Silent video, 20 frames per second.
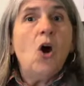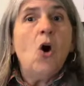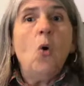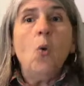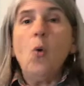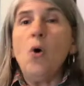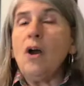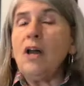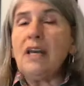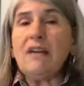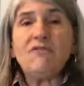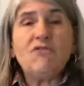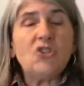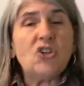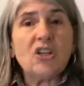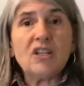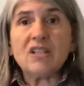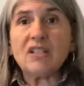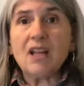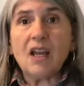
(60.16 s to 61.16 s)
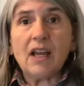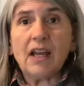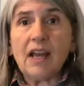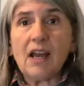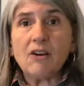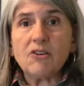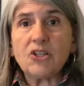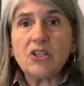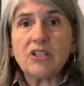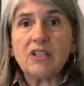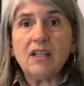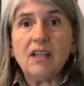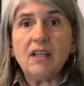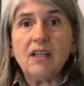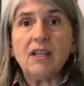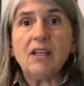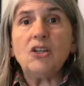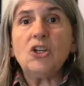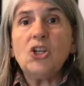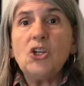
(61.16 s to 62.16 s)
What if, just like our
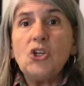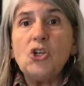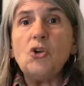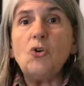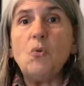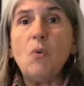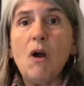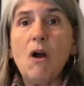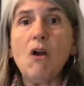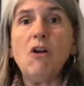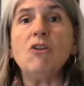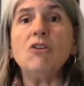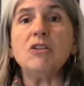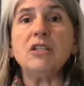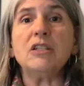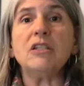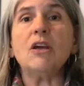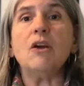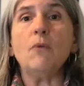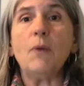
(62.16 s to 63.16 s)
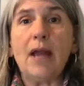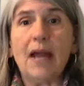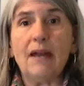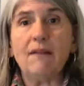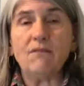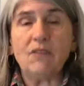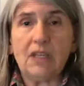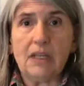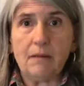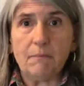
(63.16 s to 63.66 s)
son, you also have the